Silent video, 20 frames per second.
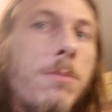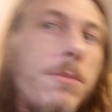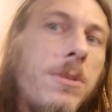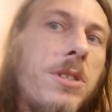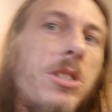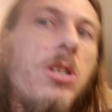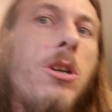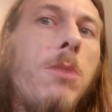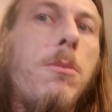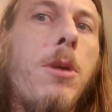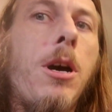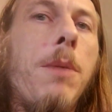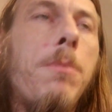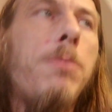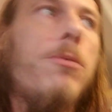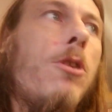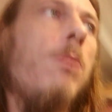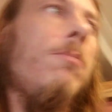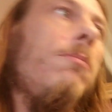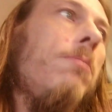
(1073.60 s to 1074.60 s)
It's not my
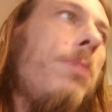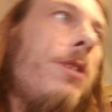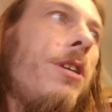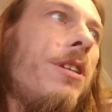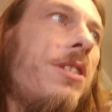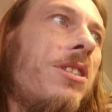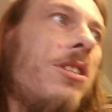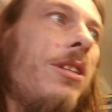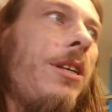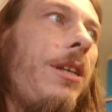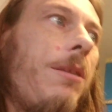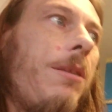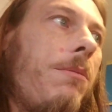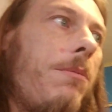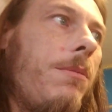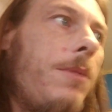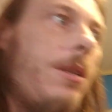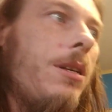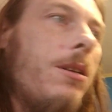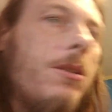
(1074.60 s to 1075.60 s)
problem personally.
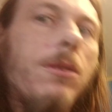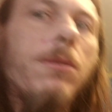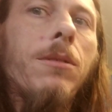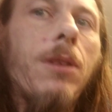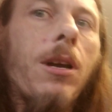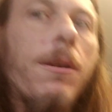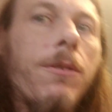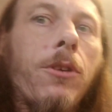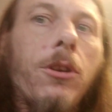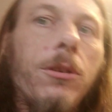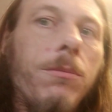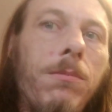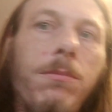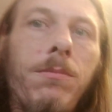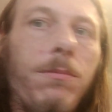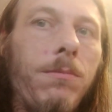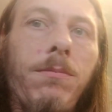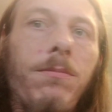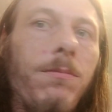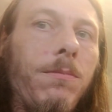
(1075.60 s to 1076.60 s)
I've got
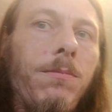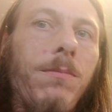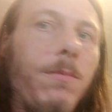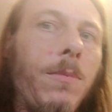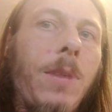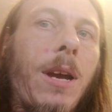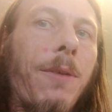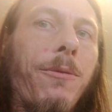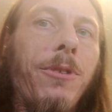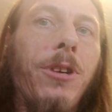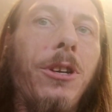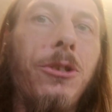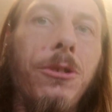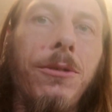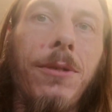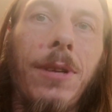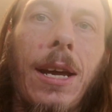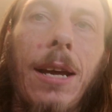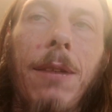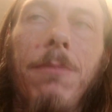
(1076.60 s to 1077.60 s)
nothing to do with that.